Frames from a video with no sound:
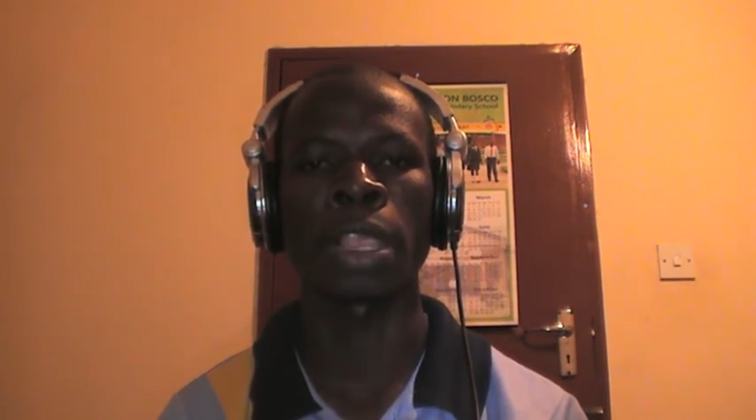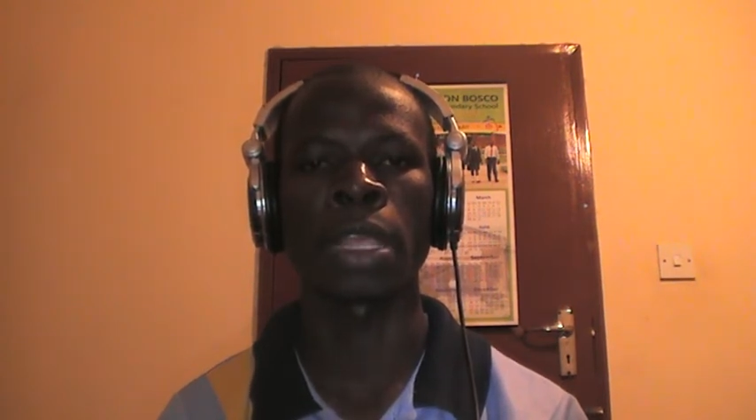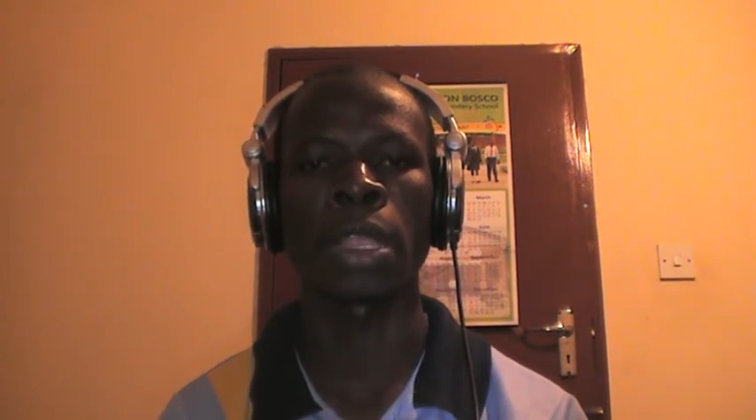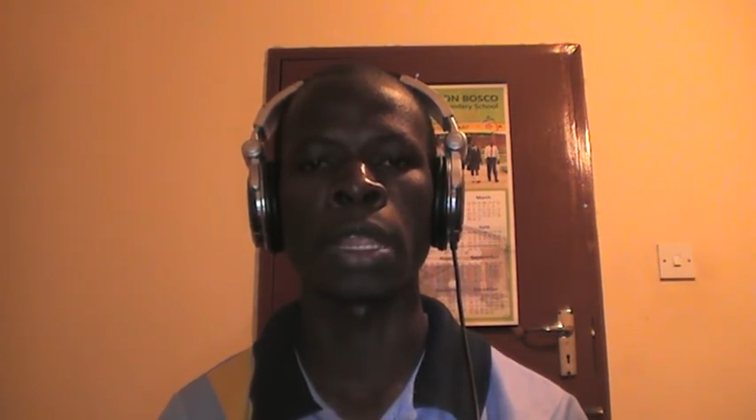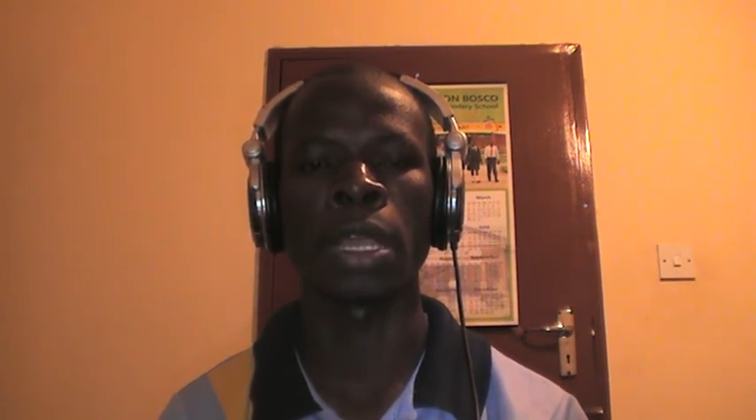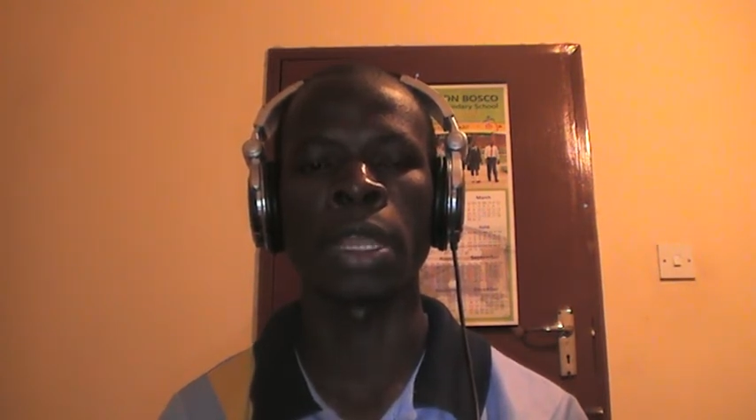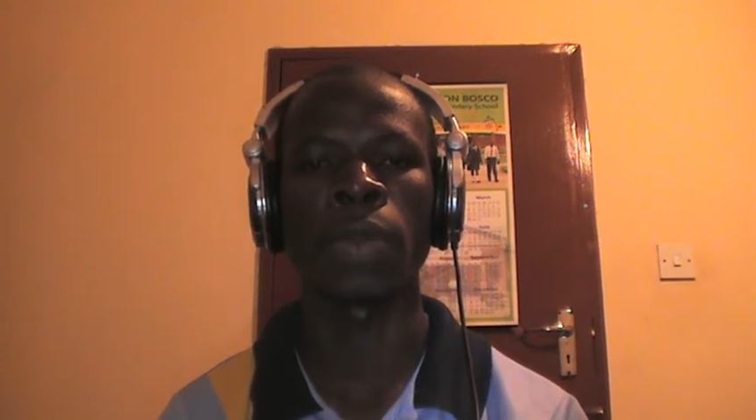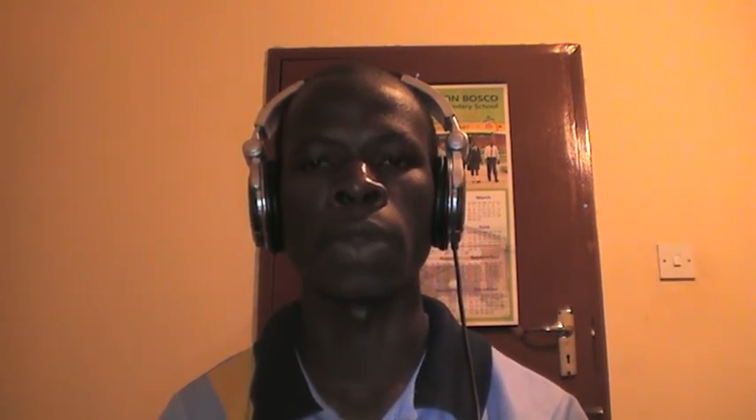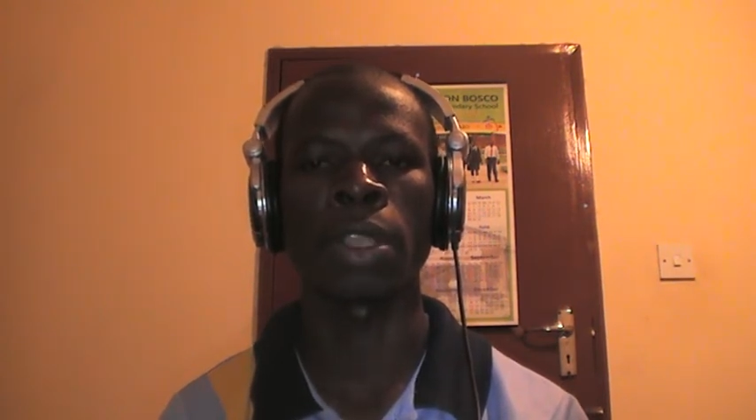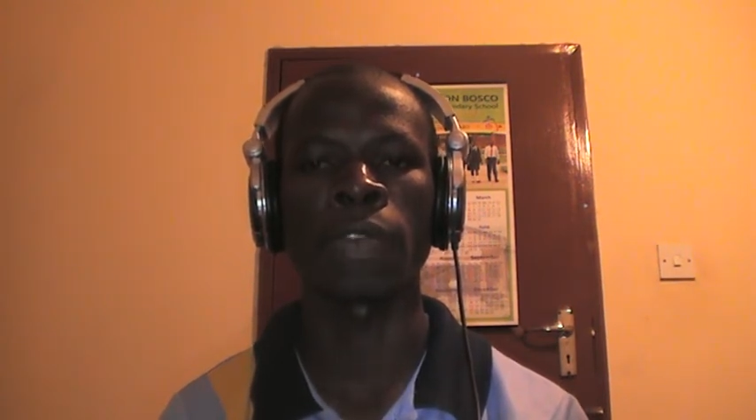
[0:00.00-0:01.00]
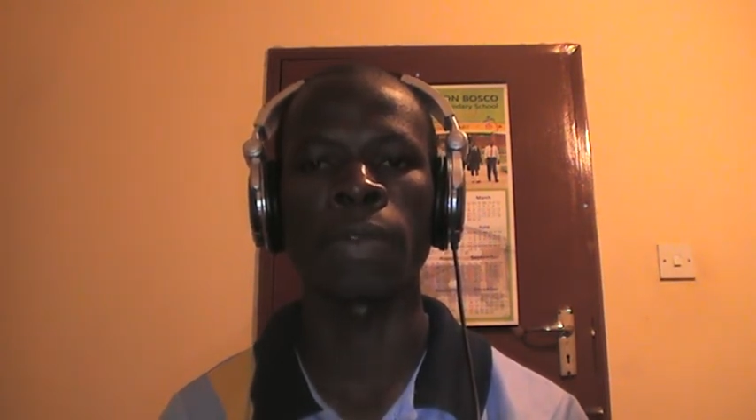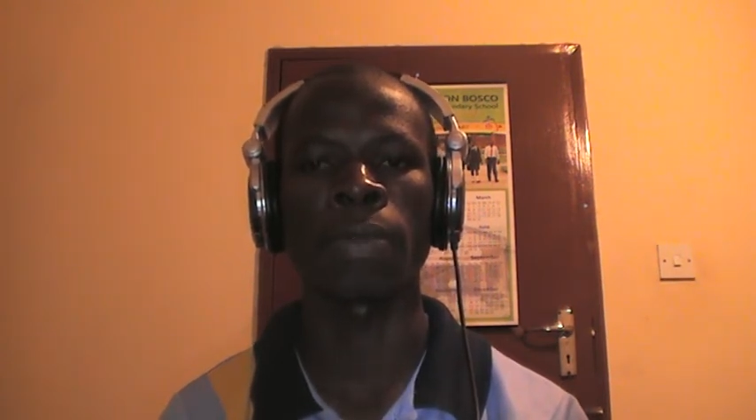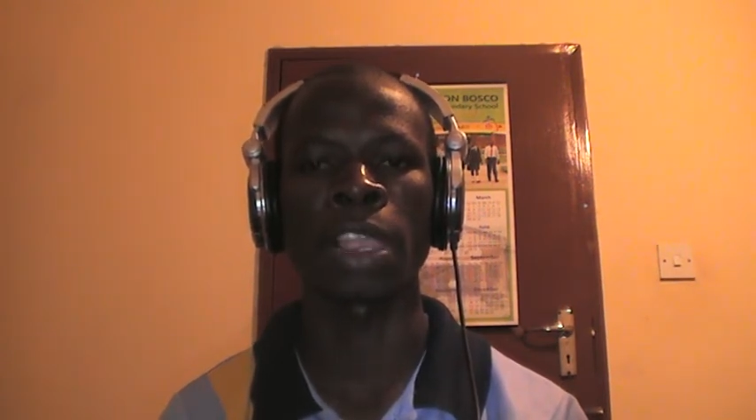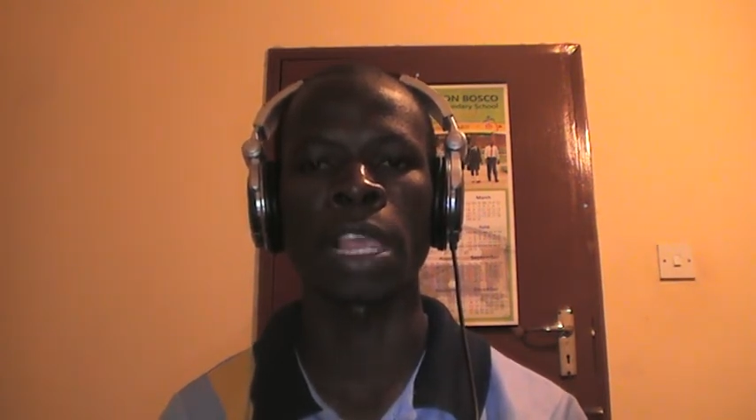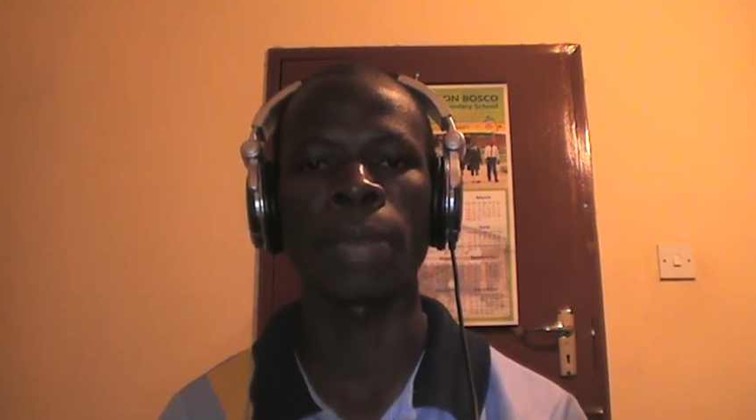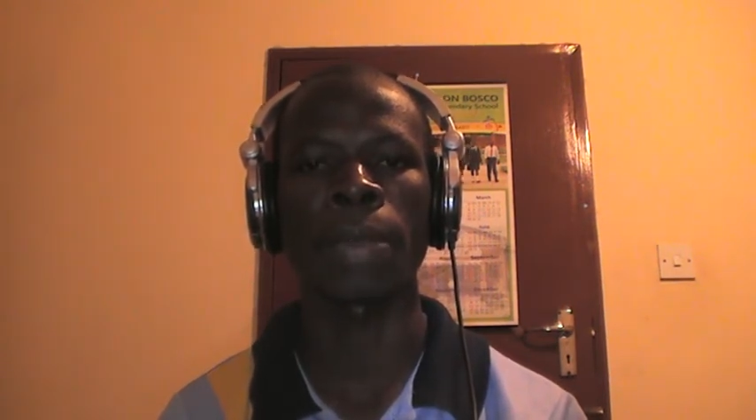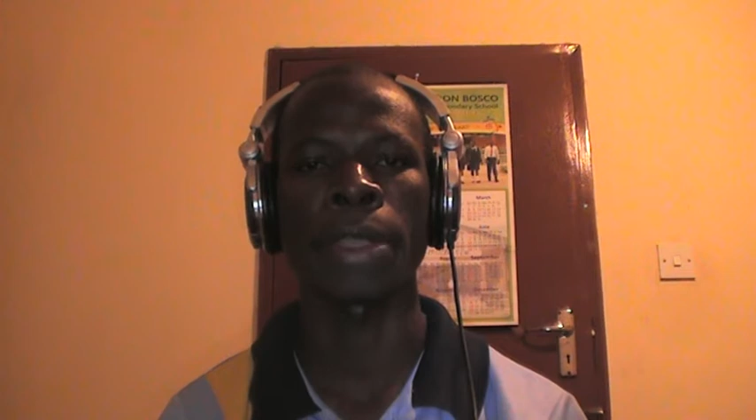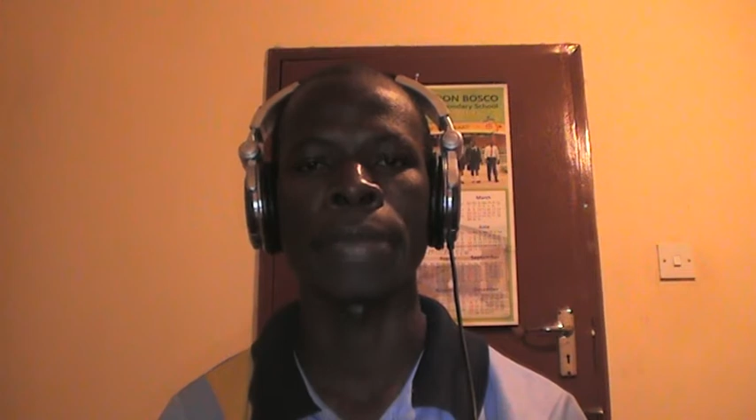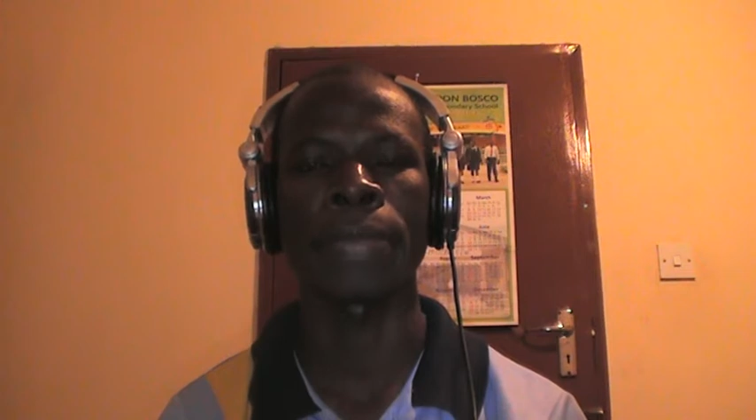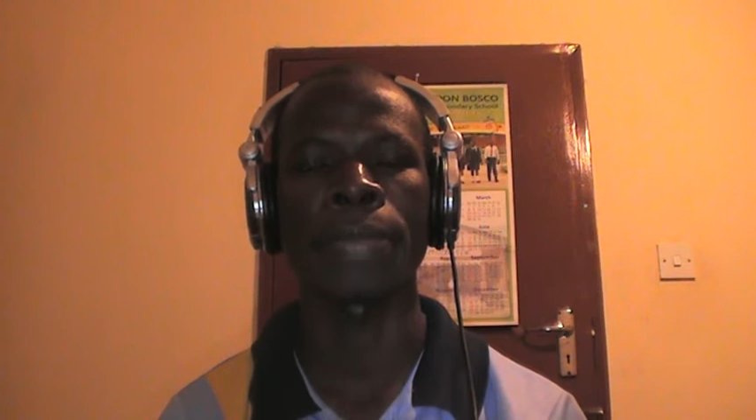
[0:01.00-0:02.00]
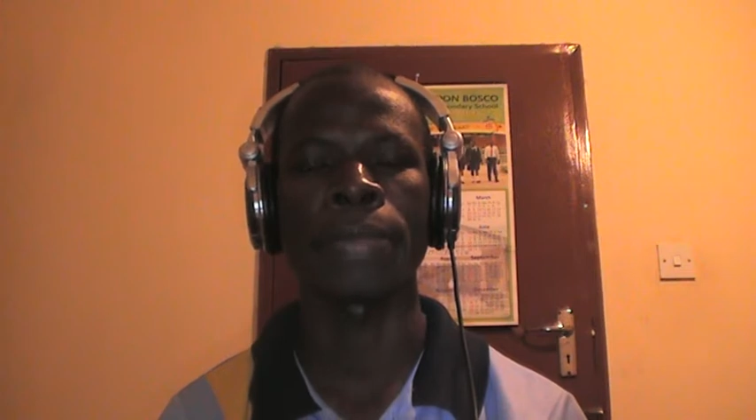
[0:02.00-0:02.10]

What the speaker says: that I got it from somewhere.